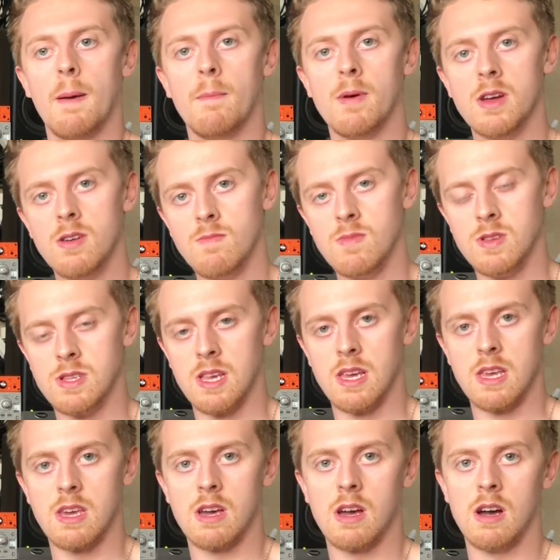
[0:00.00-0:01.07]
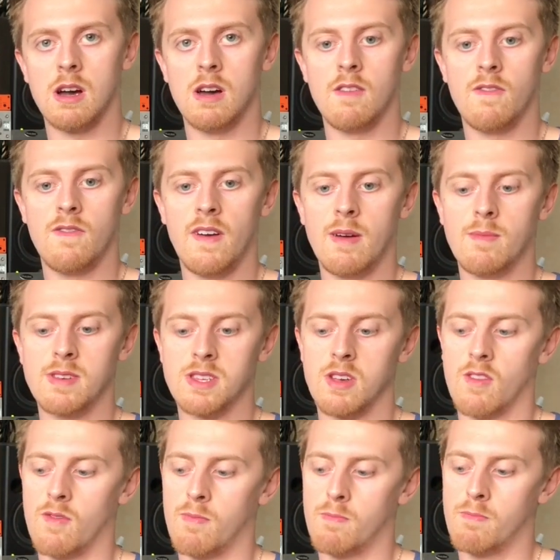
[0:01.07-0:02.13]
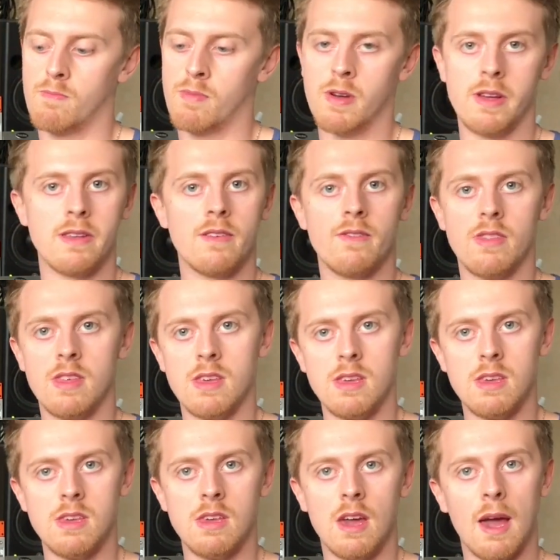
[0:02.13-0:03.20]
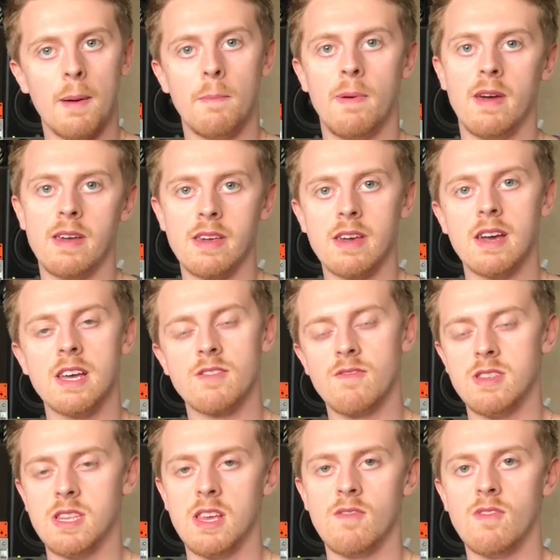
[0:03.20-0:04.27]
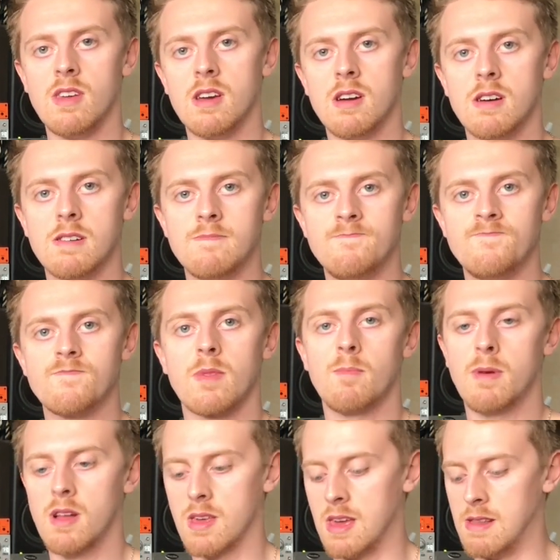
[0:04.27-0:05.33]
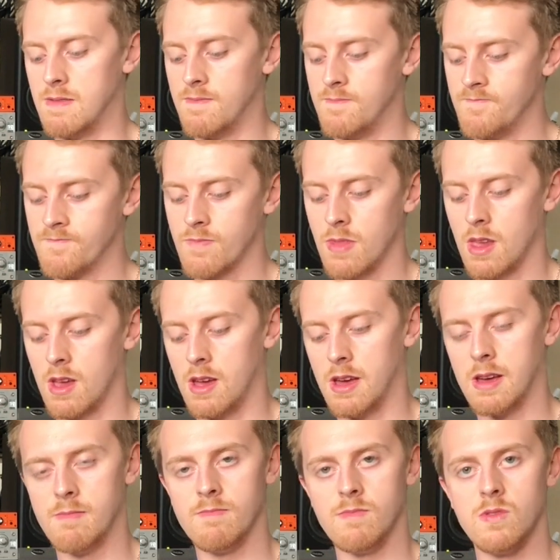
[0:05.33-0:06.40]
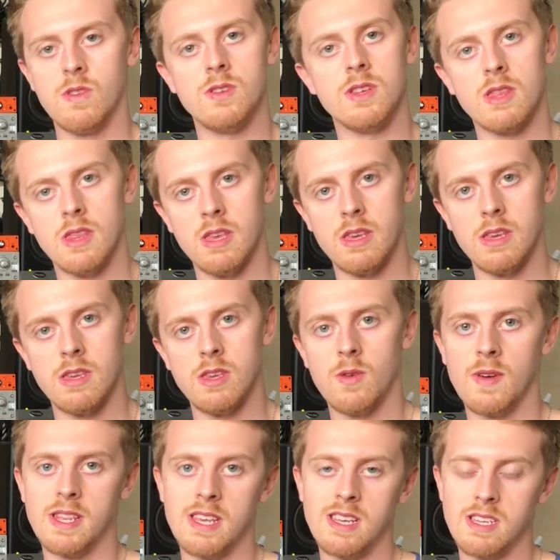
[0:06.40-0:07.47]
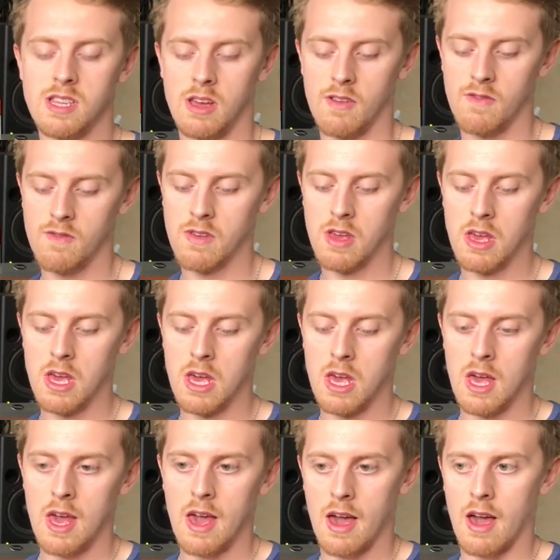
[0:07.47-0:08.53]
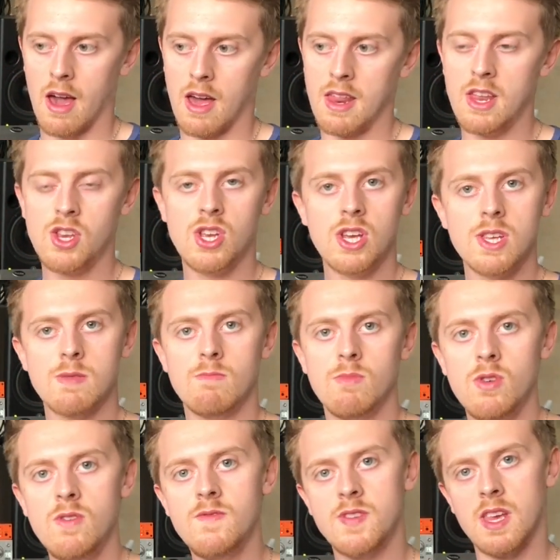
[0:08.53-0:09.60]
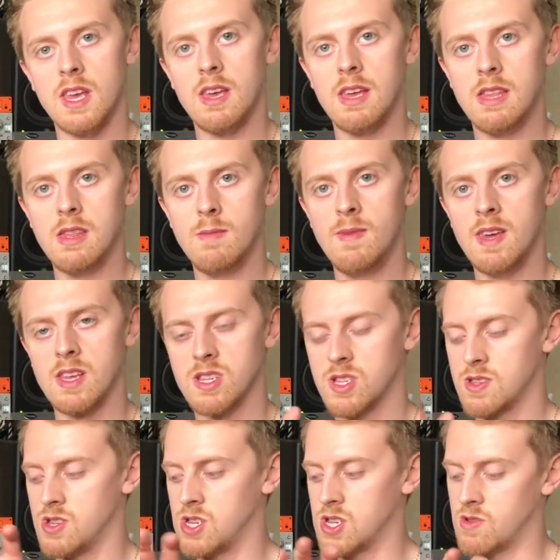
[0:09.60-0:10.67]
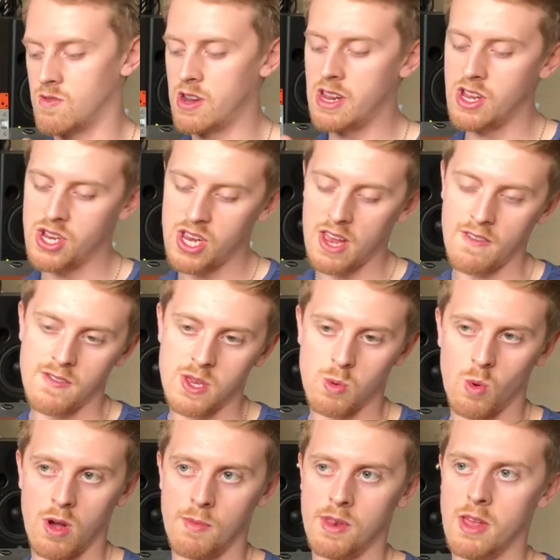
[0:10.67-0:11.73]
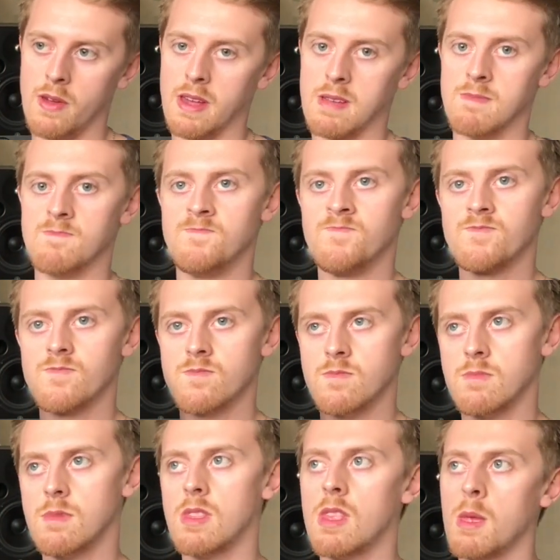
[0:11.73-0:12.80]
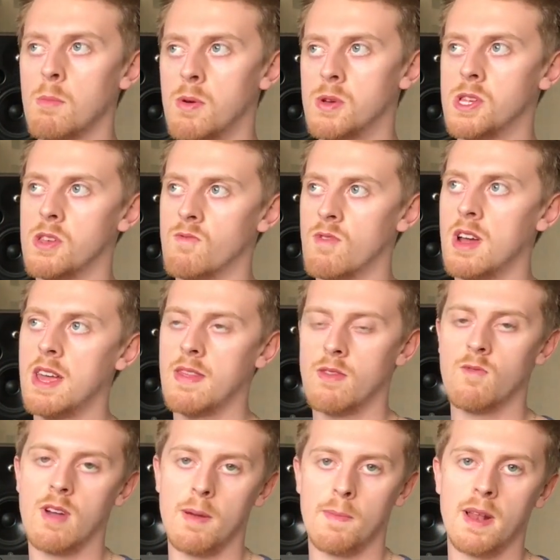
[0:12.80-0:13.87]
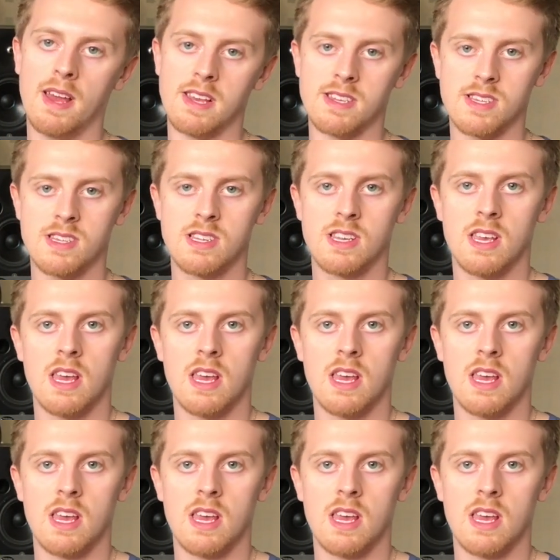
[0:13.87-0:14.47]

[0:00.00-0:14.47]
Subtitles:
my own music, I've found myself putting on the Ampeg SVT VR plugin, using the UAD stuff, and it just moves it in the mix, just really shifts what I'm doing, puts it right in the right place.